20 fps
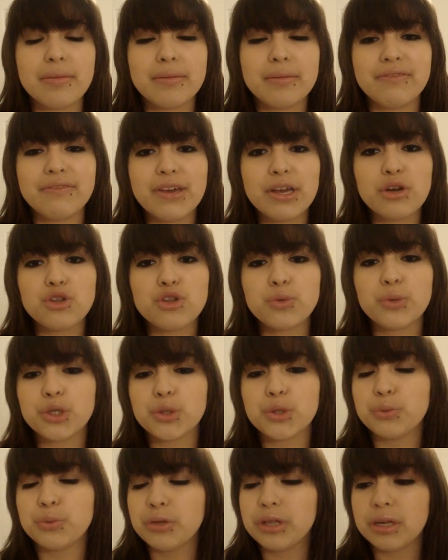My fingers
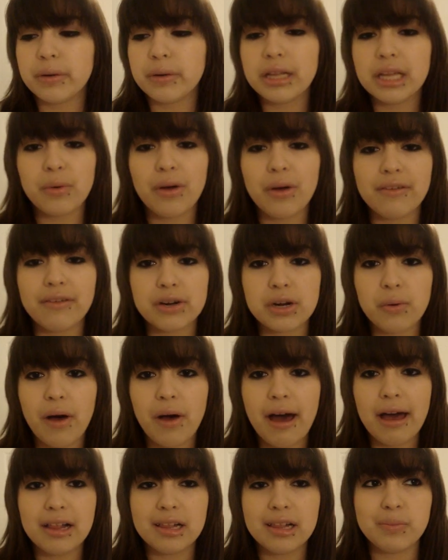worked really well for a
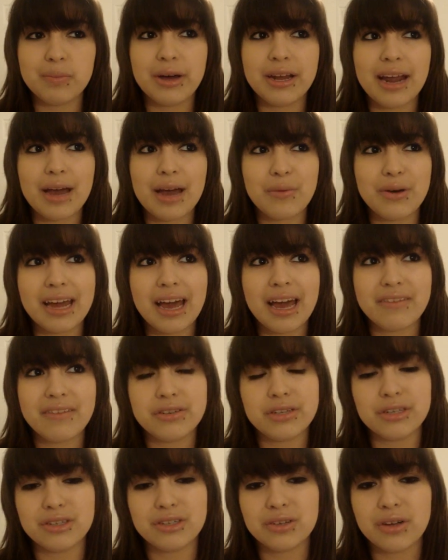while, but I would
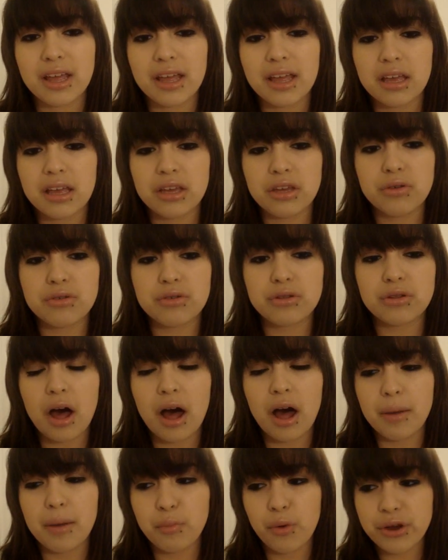have to use
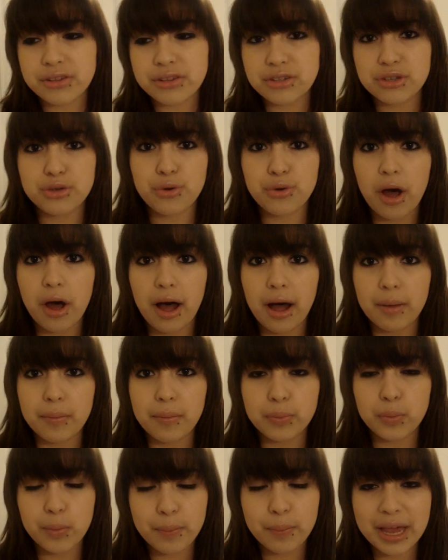a moistened
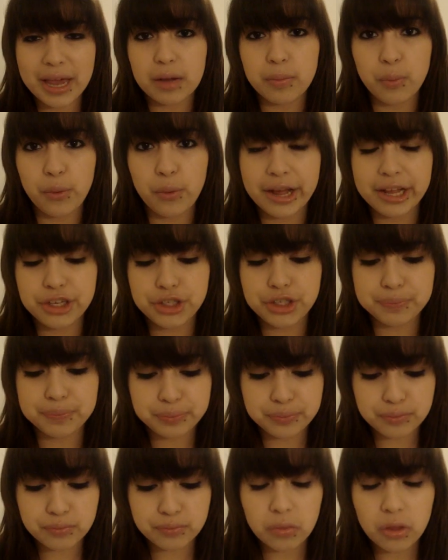makeup wedge
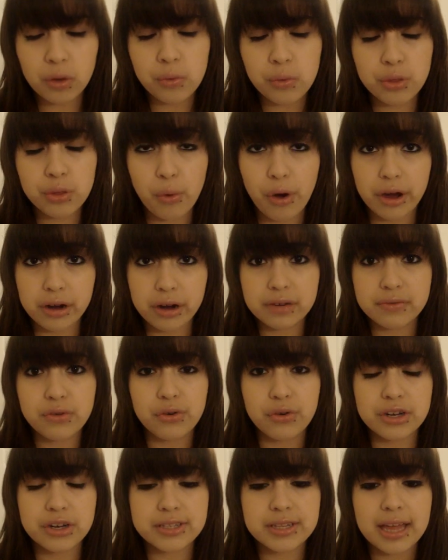with water, of
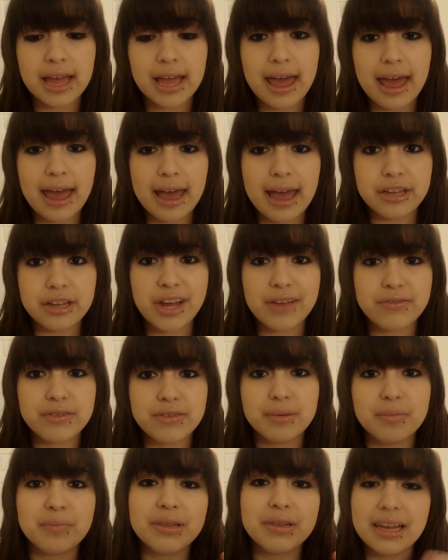course, and have
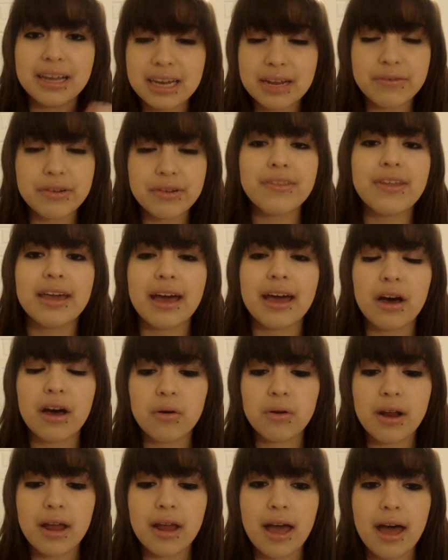to blend everything
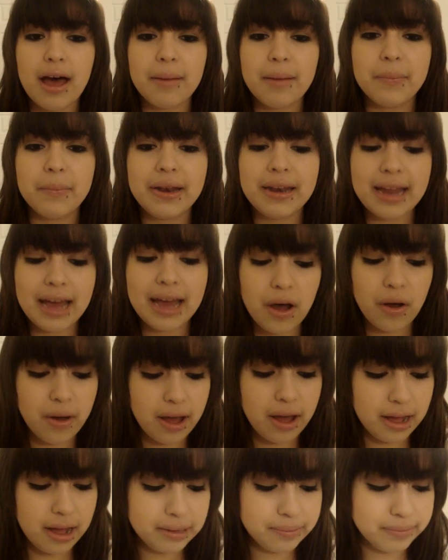out. But
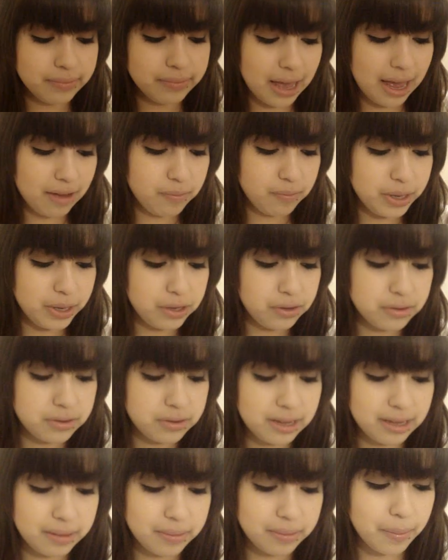now I've been
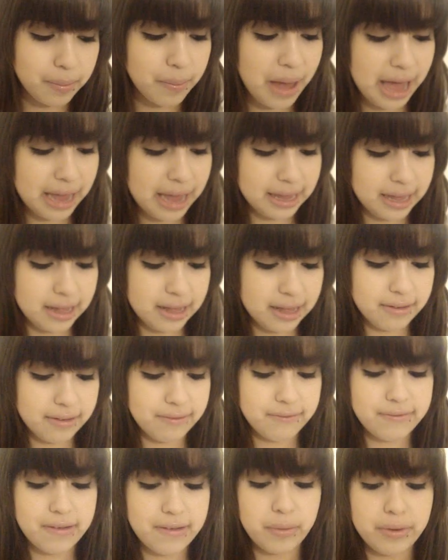using my
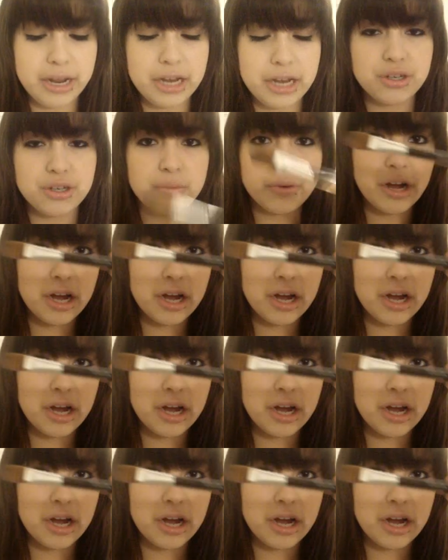foundation